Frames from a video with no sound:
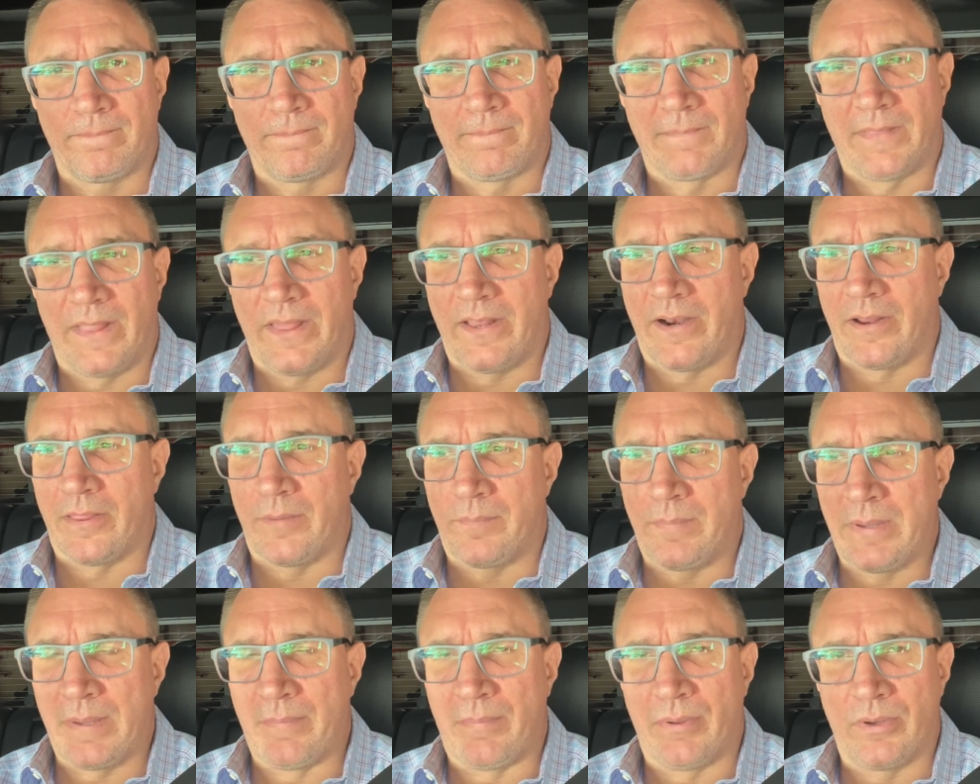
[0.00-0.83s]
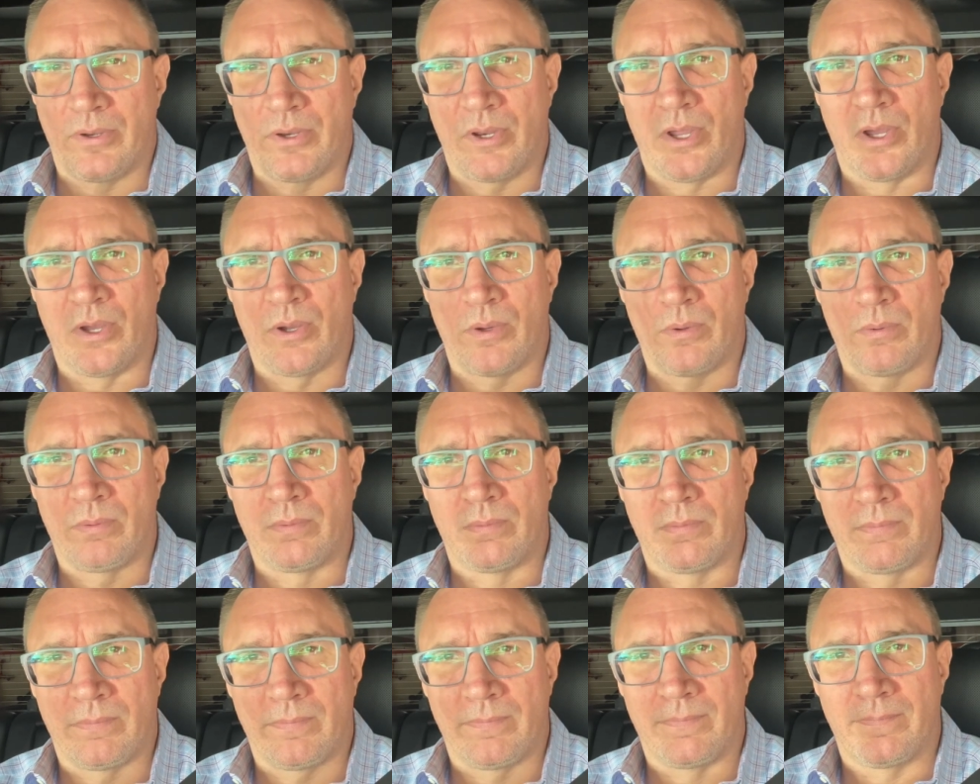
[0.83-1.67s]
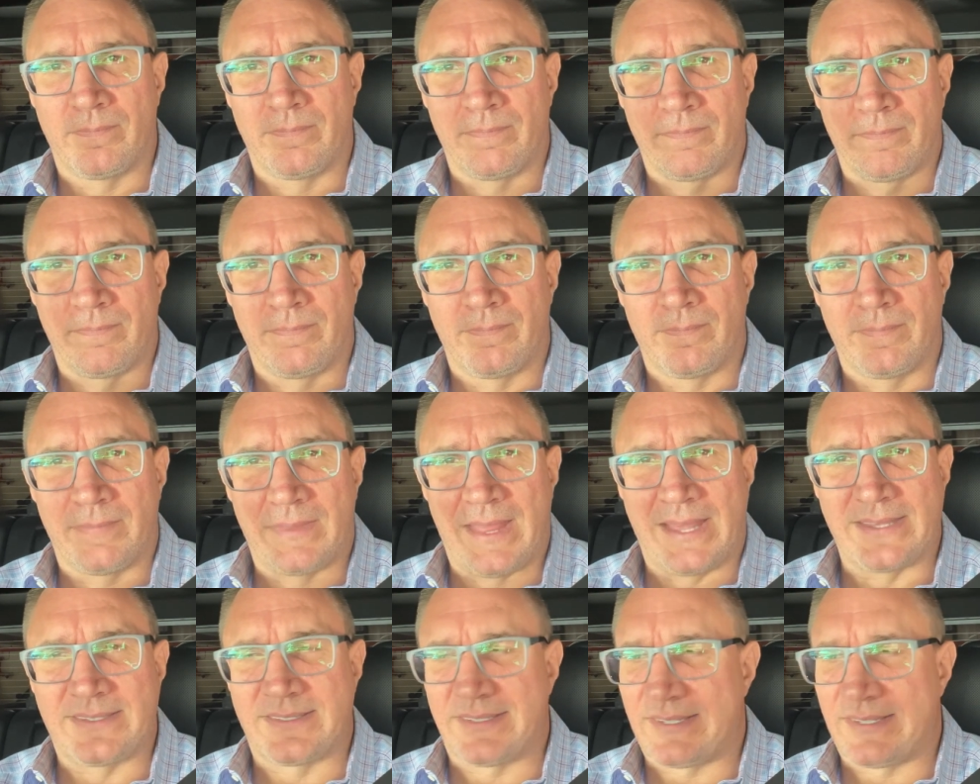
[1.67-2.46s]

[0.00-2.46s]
let other people know that